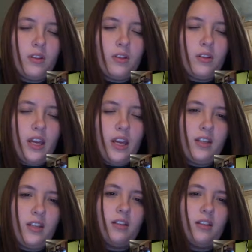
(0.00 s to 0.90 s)

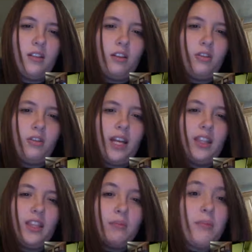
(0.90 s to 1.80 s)
then you
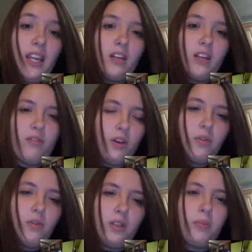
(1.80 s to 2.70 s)
take the mean of
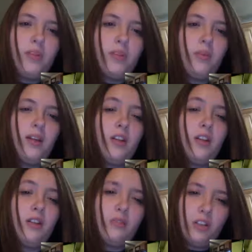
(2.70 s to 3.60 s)
those and put them in a
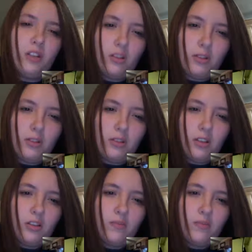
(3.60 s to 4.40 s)
new distribution.